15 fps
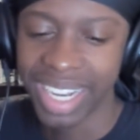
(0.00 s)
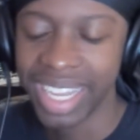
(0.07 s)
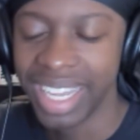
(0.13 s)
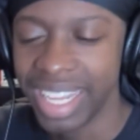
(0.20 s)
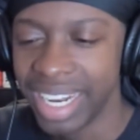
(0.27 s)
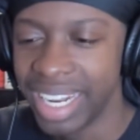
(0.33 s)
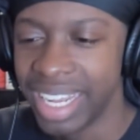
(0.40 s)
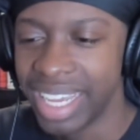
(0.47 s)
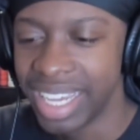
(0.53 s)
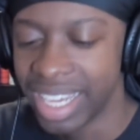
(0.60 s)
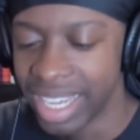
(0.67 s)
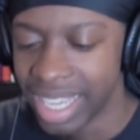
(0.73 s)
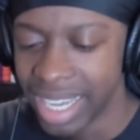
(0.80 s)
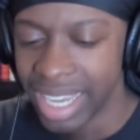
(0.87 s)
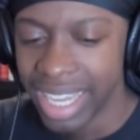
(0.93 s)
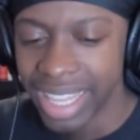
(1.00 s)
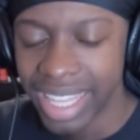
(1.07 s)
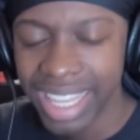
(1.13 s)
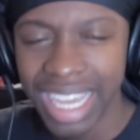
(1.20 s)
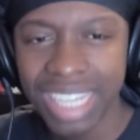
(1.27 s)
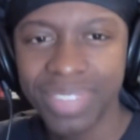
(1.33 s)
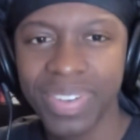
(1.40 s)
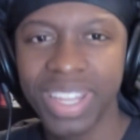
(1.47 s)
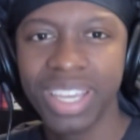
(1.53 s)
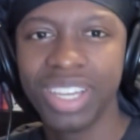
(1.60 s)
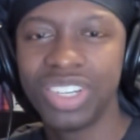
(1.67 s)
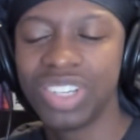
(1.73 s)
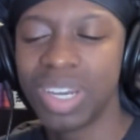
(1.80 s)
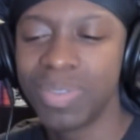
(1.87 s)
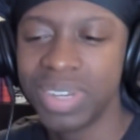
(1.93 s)
the last video he
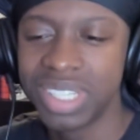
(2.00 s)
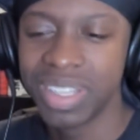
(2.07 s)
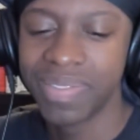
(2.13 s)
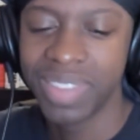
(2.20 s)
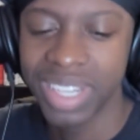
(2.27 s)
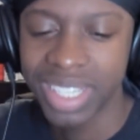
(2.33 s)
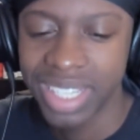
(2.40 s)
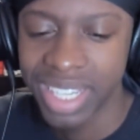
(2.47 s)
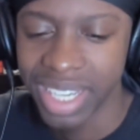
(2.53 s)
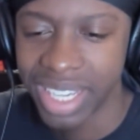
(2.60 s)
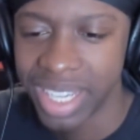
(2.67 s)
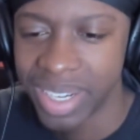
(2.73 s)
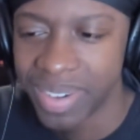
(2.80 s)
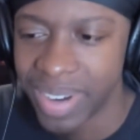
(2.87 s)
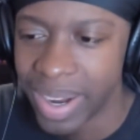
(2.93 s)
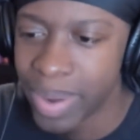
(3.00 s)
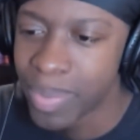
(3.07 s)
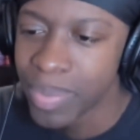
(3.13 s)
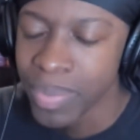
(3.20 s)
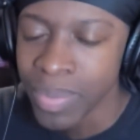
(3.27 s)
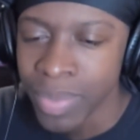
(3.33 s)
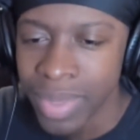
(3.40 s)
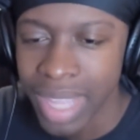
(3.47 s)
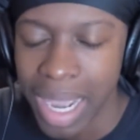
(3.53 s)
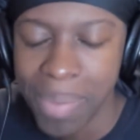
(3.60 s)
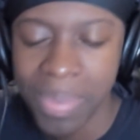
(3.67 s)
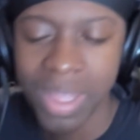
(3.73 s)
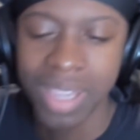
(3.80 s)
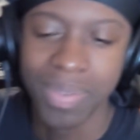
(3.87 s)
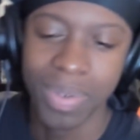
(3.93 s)
dropped was If Looks Could Kill, right? I
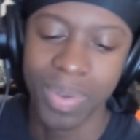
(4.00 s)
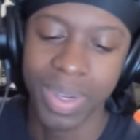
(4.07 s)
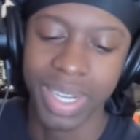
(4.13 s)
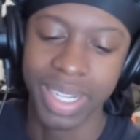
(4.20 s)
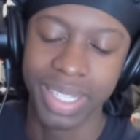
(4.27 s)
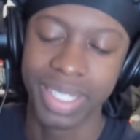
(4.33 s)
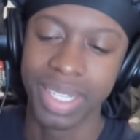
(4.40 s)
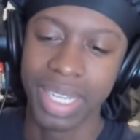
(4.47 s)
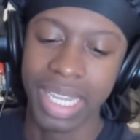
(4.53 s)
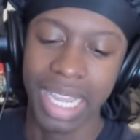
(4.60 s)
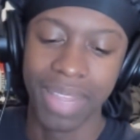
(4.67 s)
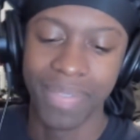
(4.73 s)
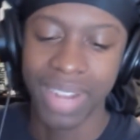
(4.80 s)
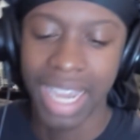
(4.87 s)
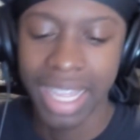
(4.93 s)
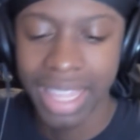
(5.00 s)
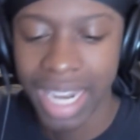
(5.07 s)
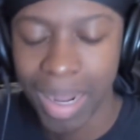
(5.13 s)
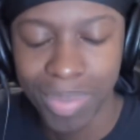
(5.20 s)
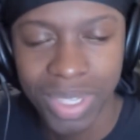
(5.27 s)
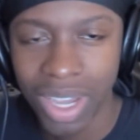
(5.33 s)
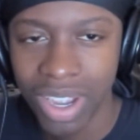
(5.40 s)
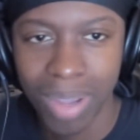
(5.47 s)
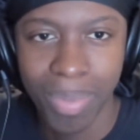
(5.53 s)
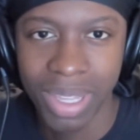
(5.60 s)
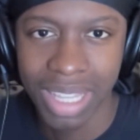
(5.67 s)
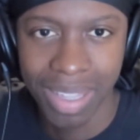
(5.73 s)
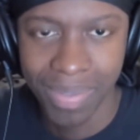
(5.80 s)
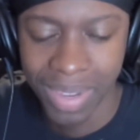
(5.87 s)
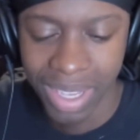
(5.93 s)
believe it was. If not, then I'm talking about
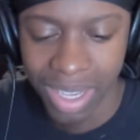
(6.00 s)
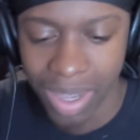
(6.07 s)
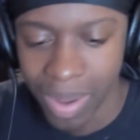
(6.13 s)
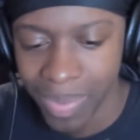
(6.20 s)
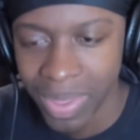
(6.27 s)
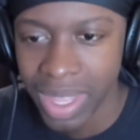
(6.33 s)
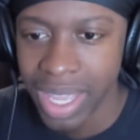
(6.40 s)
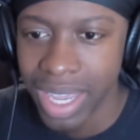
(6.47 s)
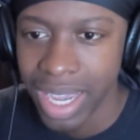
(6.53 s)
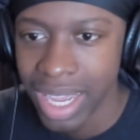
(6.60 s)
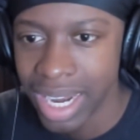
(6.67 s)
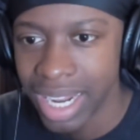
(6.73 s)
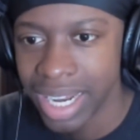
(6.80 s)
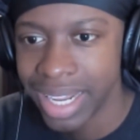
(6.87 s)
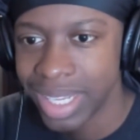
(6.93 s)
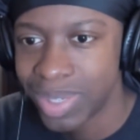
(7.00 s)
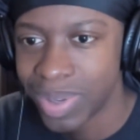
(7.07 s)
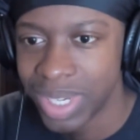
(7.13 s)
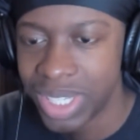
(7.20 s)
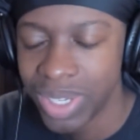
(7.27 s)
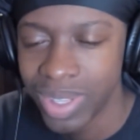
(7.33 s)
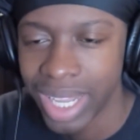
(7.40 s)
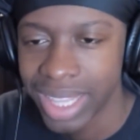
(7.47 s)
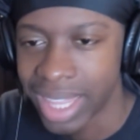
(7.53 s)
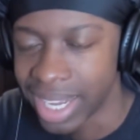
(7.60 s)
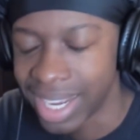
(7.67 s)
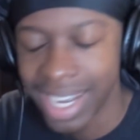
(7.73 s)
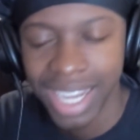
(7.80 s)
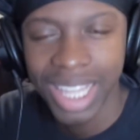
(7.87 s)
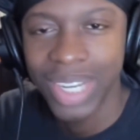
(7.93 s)
that video. And then this one too, like the
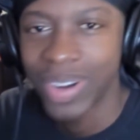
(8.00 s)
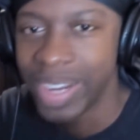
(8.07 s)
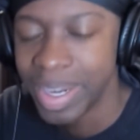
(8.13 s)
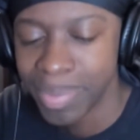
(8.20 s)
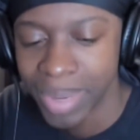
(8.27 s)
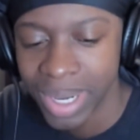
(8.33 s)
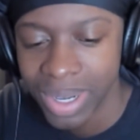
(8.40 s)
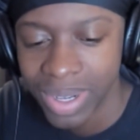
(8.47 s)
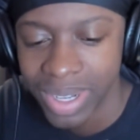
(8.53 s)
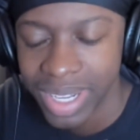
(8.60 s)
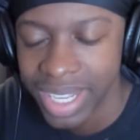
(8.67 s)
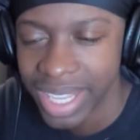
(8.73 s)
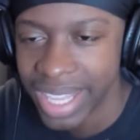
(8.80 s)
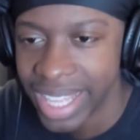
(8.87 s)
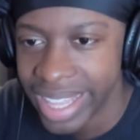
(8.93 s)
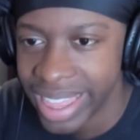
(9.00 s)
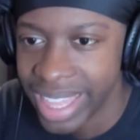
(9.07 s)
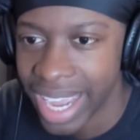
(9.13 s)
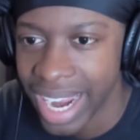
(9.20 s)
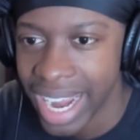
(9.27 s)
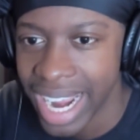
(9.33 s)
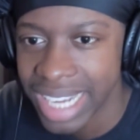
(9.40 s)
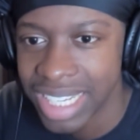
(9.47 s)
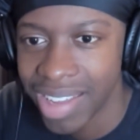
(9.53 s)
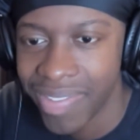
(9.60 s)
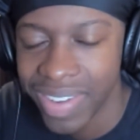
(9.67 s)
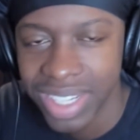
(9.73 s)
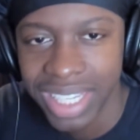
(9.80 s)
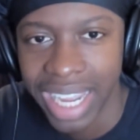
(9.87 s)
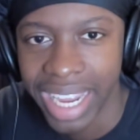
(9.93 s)
coloring, bro. Like it actually
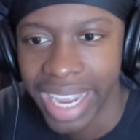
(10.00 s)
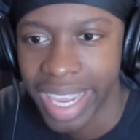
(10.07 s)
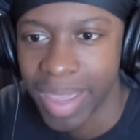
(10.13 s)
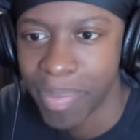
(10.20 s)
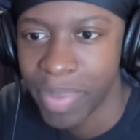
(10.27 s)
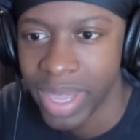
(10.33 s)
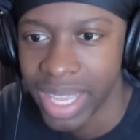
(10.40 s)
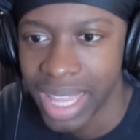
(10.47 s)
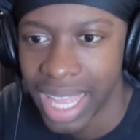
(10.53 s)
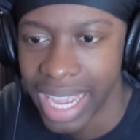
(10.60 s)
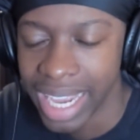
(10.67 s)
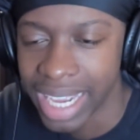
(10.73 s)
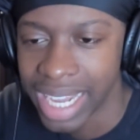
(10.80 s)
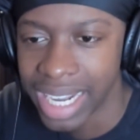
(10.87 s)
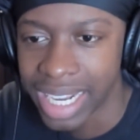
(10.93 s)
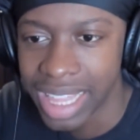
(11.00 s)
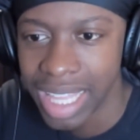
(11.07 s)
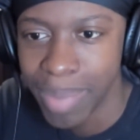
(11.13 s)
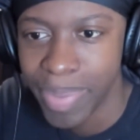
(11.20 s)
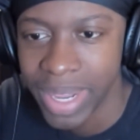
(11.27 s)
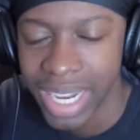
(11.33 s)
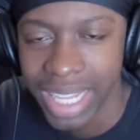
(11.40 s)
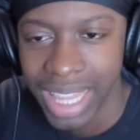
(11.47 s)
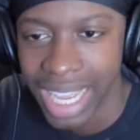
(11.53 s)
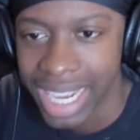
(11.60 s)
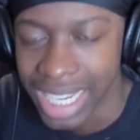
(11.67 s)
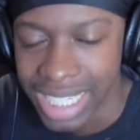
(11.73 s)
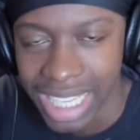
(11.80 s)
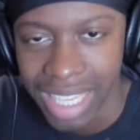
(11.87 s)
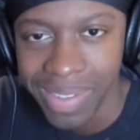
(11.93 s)
feels like it could be like a clip in like a
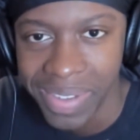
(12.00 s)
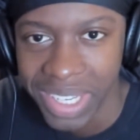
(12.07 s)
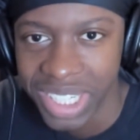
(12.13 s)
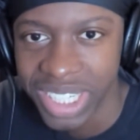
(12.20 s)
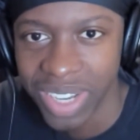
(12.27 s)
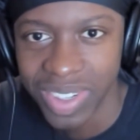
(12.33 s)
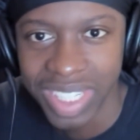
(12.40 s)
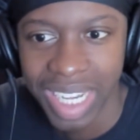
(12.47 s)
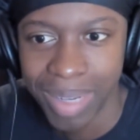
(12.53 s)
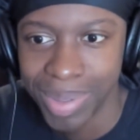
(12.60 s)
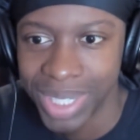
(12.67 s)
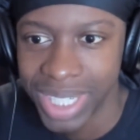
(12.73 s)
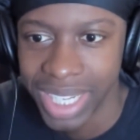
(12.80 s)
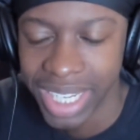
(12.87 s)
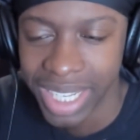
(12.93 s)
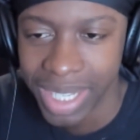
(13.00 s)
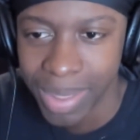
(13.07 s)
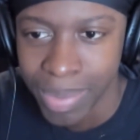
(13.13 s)
TV show type shit.